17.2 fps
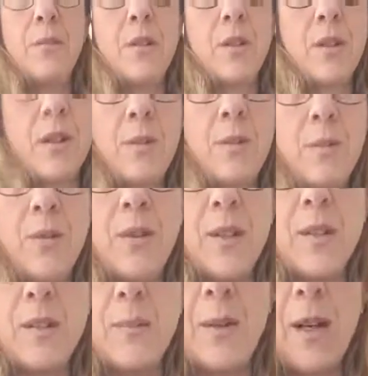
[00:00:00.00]
Just going to move
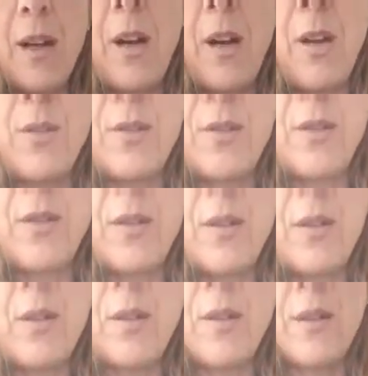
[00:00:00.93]
this a bit closer so
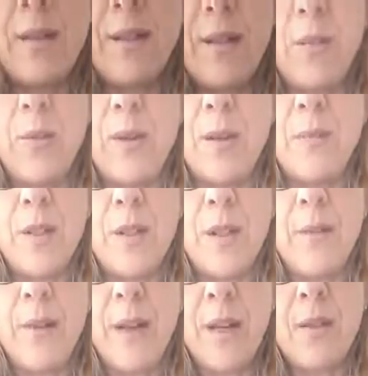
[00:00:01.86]
you can see what I'm
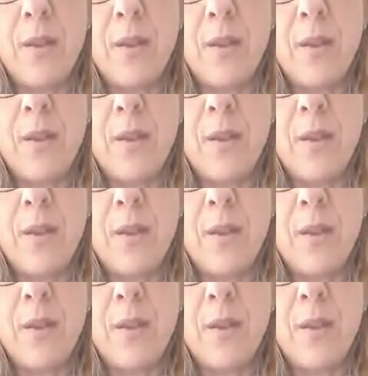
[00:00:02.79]
doing.